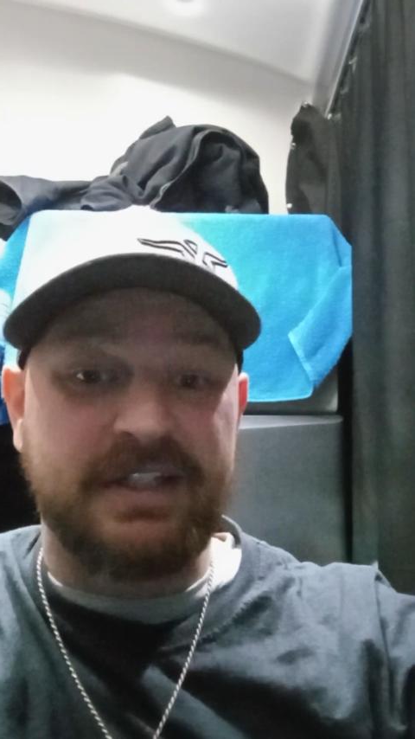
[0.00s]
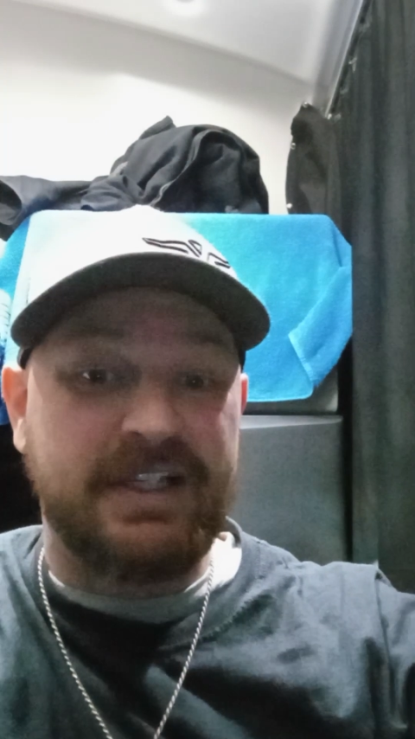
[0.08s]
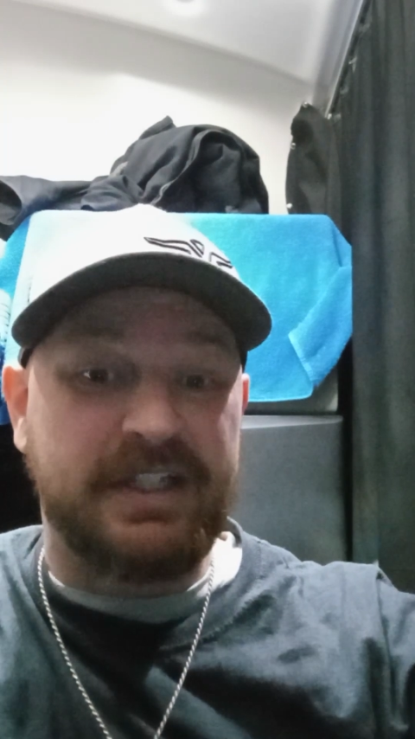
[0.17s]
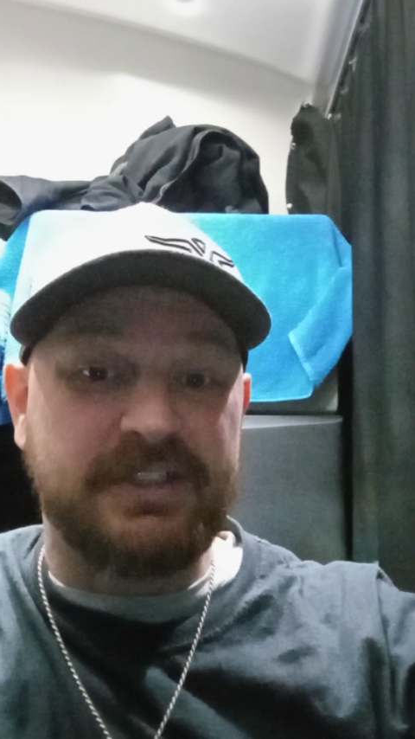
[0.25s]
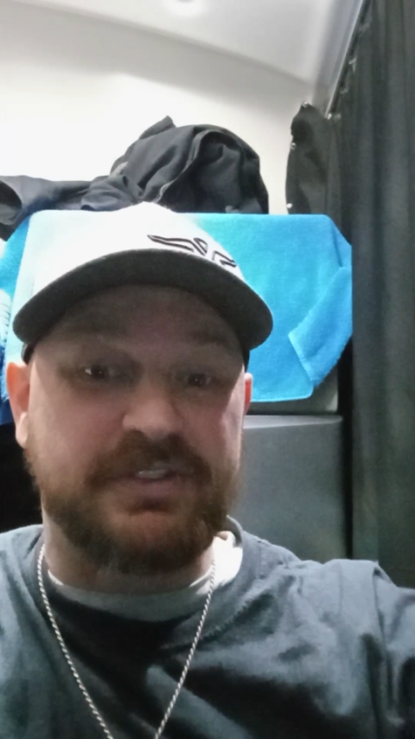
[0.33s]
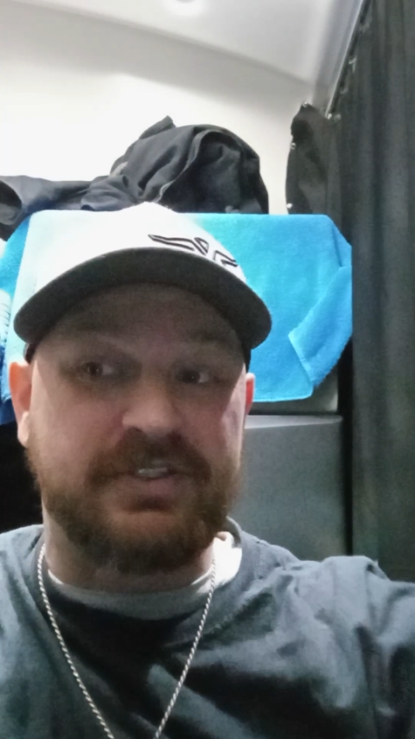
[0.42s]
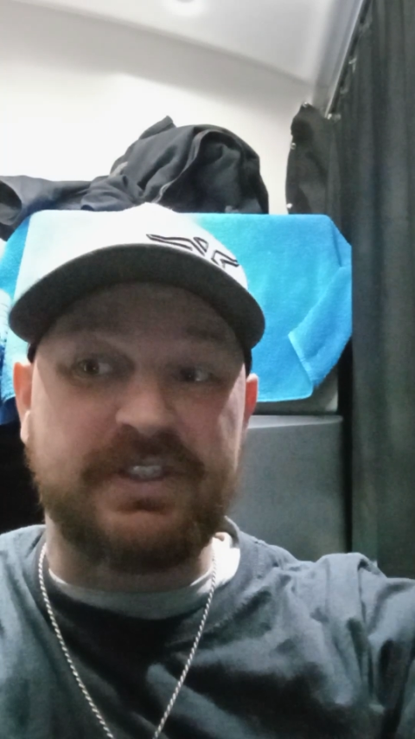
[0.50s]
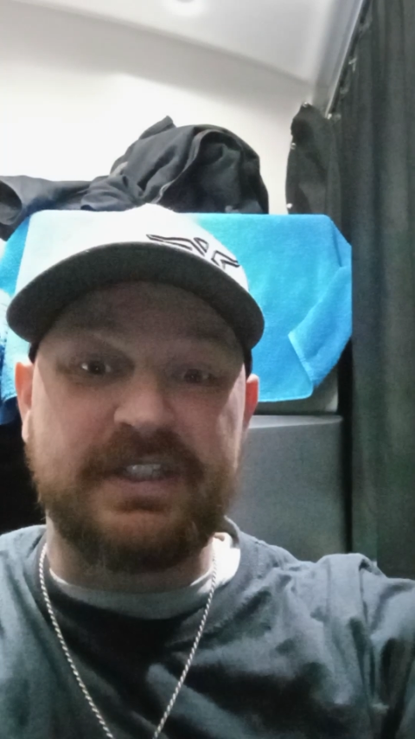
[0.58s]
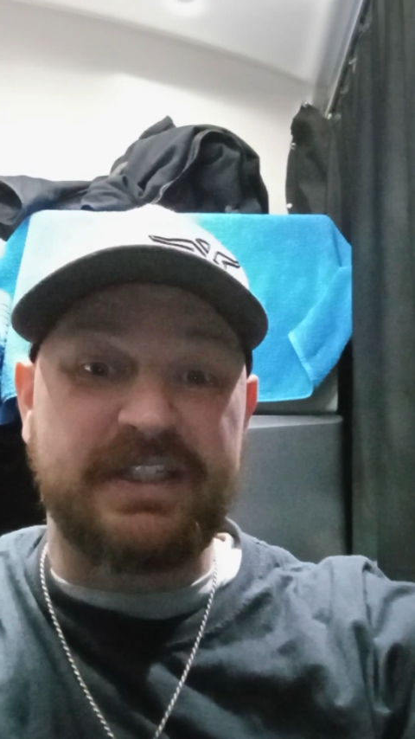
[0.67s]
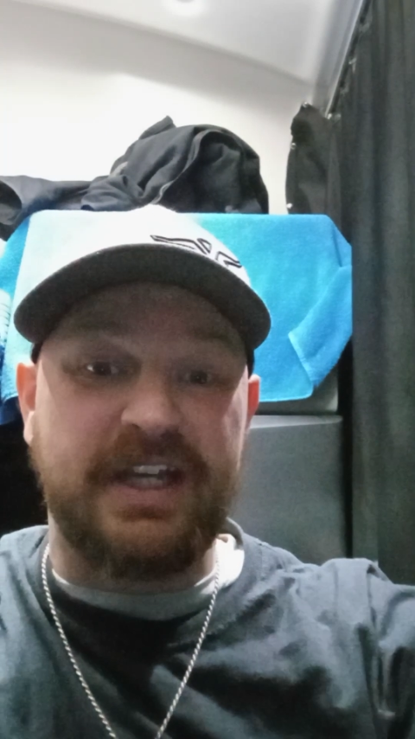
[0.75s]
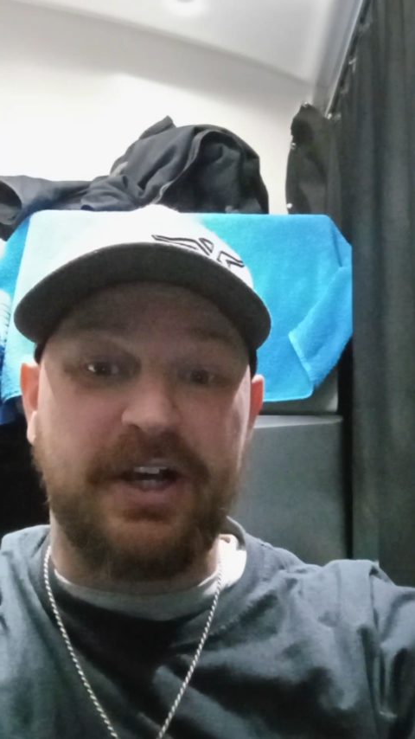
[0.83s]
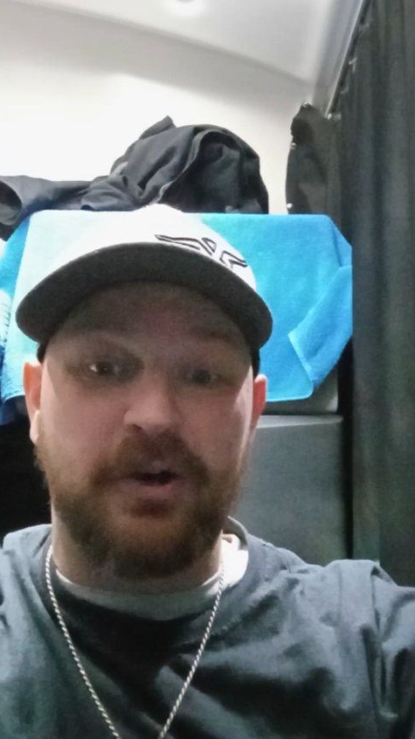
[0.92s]
his
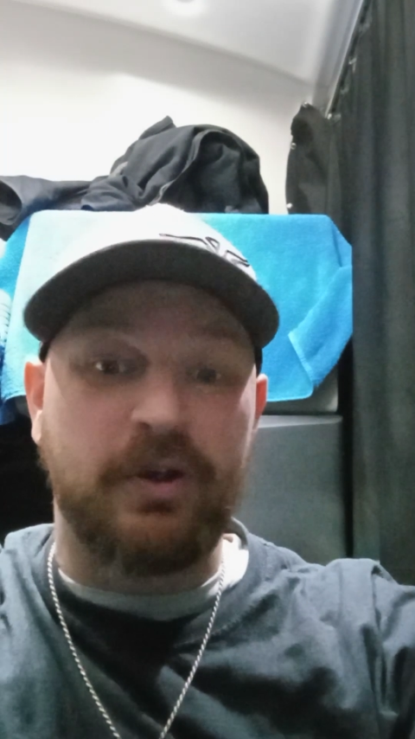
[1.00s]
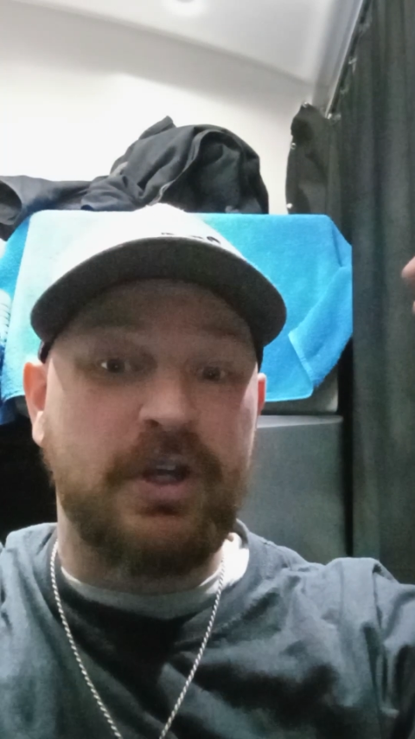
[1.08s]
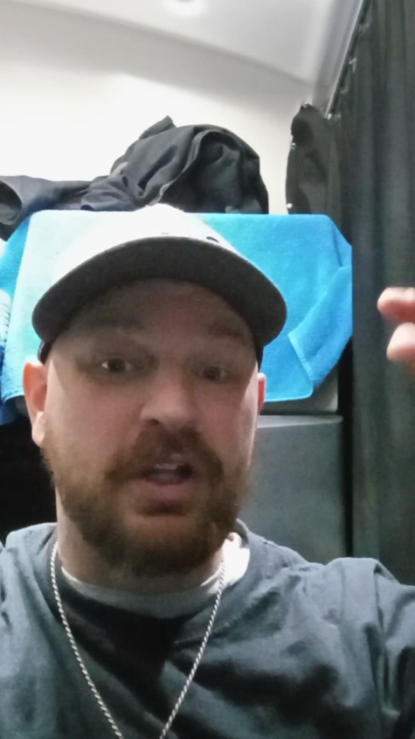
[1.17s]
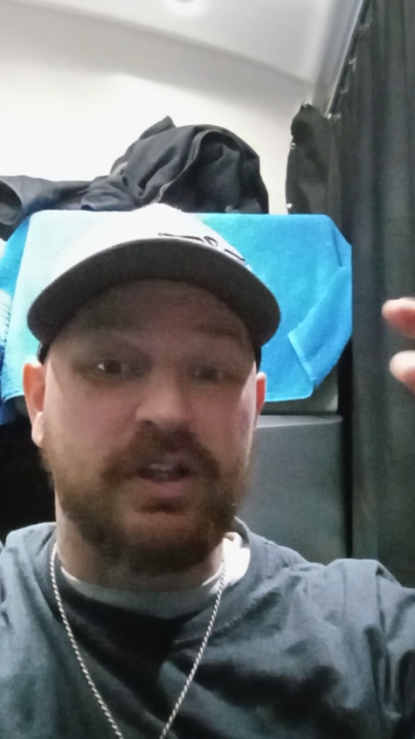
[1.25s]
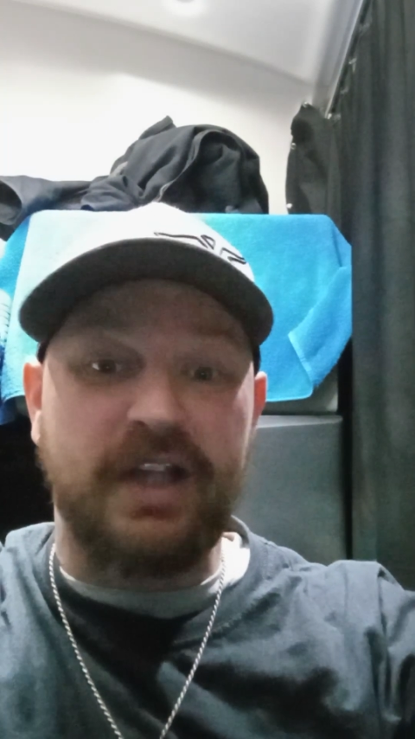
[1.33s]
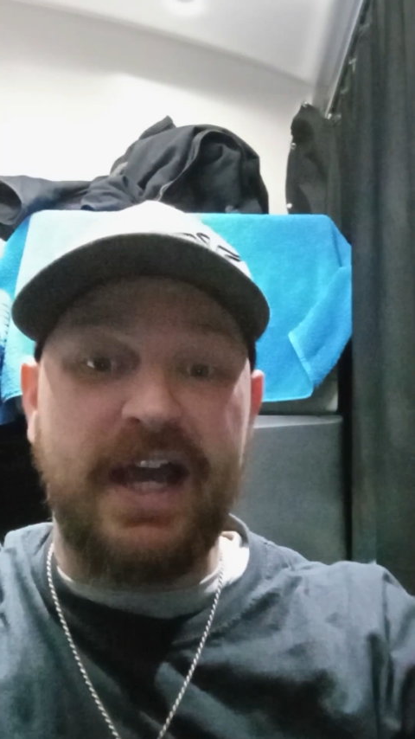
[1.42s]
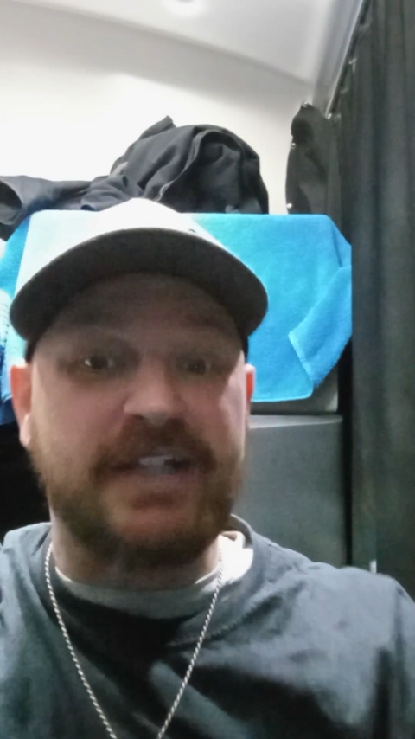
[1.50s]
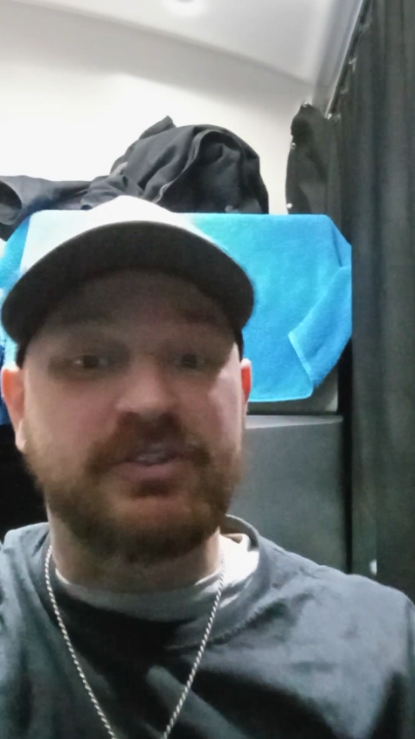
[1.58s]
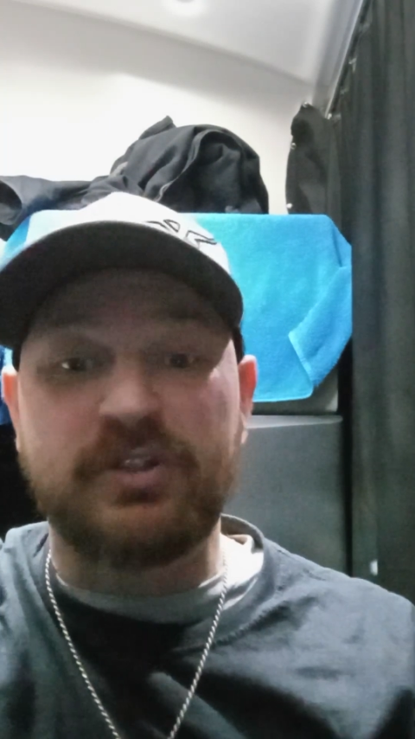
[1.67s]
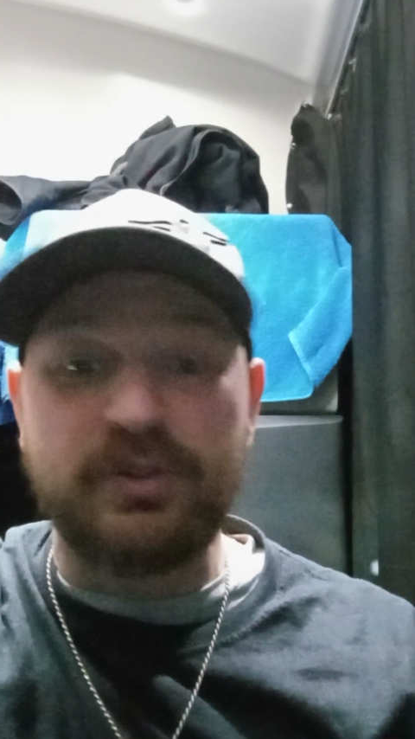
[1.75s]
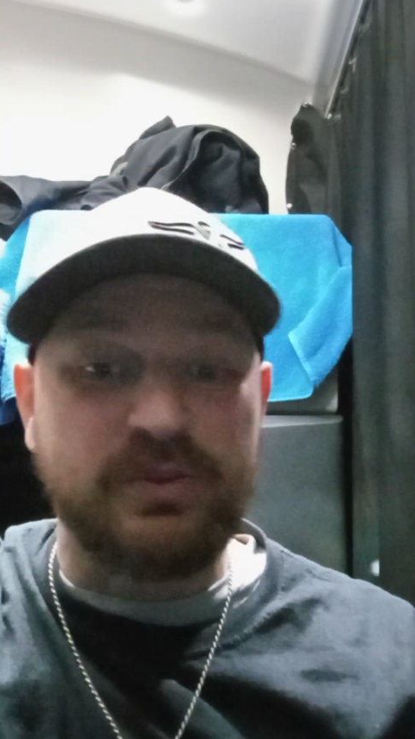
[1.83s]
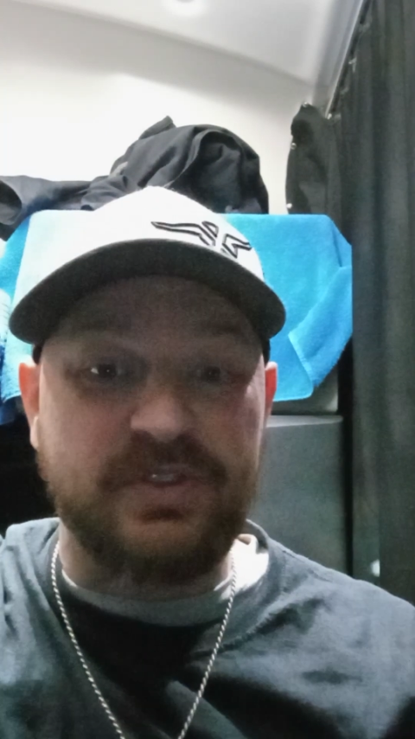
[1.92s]
CDL
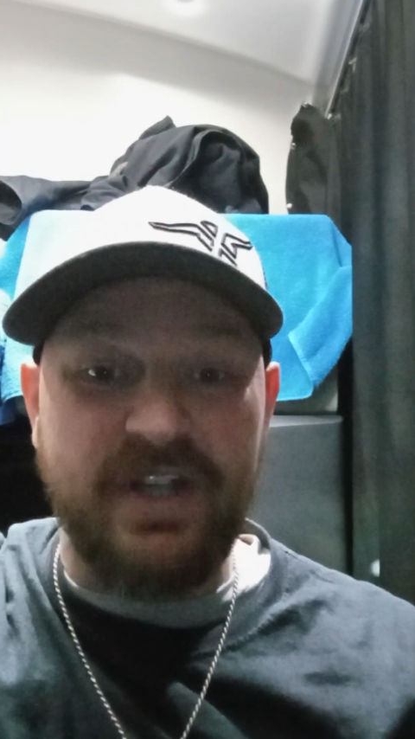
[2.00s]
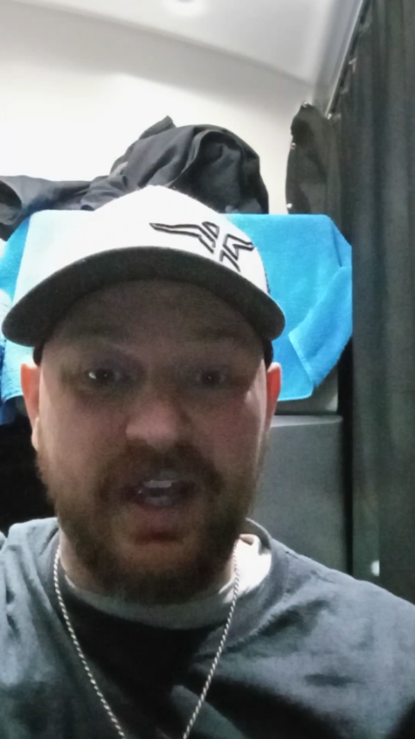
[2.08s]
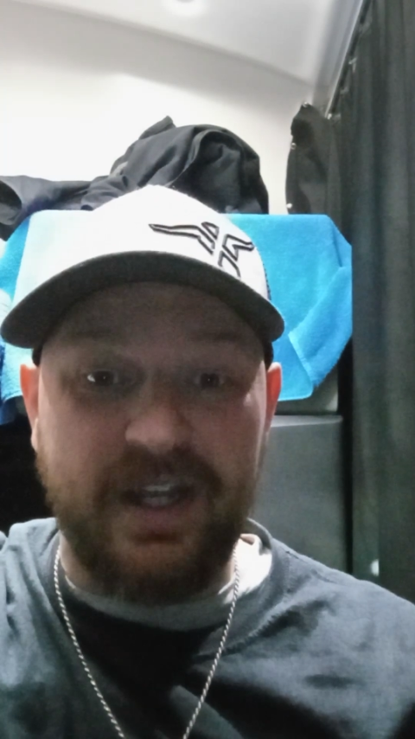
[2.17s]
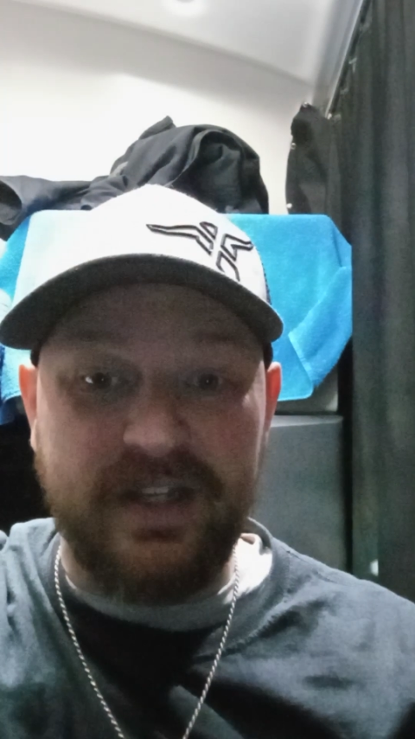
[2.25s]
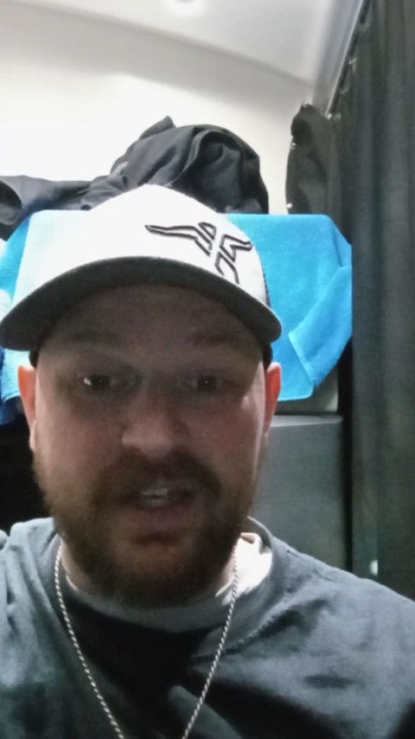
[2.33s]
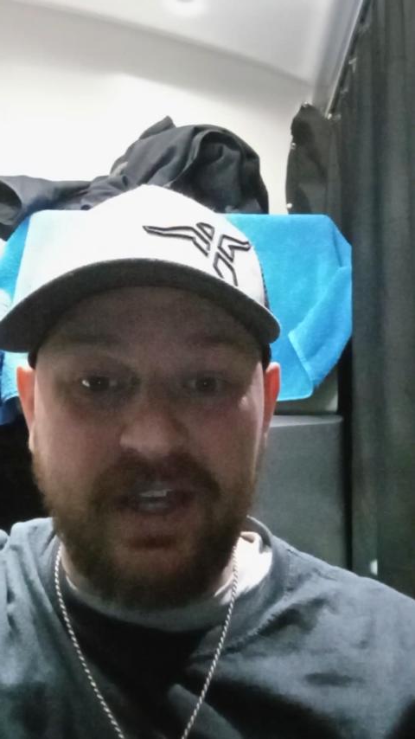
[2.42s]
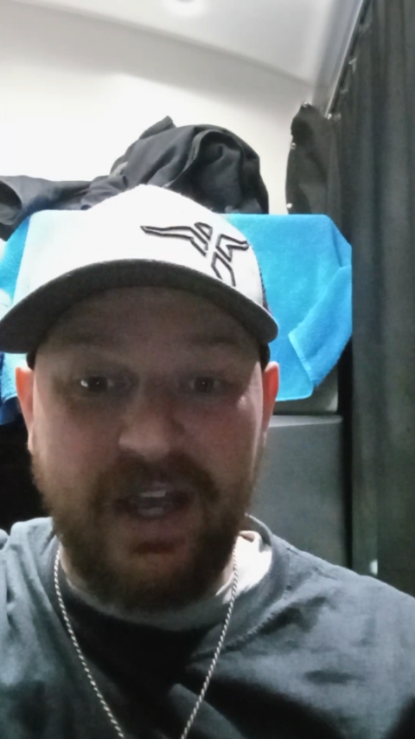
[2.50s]
last Tuesday,